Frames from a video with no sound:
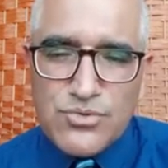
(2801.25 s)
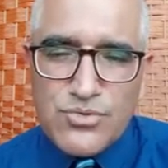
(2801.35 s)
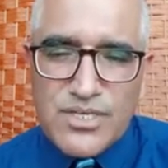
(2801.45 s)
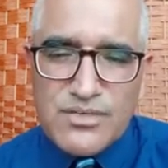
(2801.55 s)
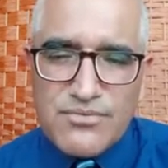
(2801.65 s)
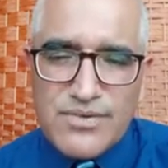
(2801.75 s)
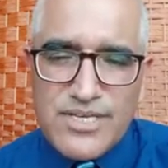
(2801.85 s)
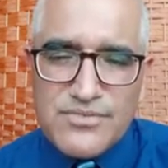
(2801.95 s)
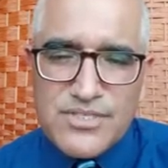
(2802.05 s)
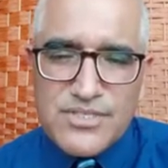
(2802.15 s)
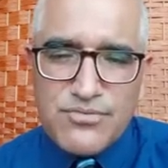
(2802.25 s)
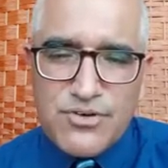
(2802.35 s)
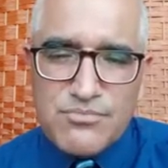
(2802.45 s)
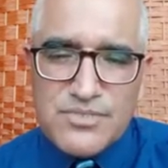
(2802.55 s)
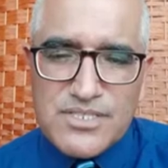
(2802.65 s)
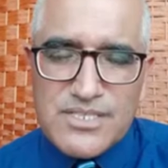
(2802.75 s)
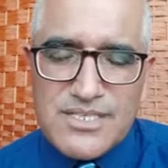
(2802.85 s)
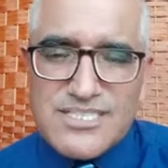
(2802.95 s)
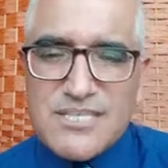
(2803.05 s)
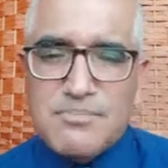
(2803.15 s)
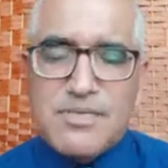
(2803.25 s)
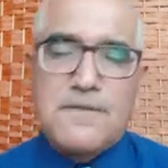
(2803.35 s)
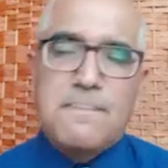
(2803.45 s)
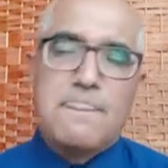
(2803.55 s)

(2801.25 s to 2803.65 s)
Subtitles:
overcome flat feet deformity in CP?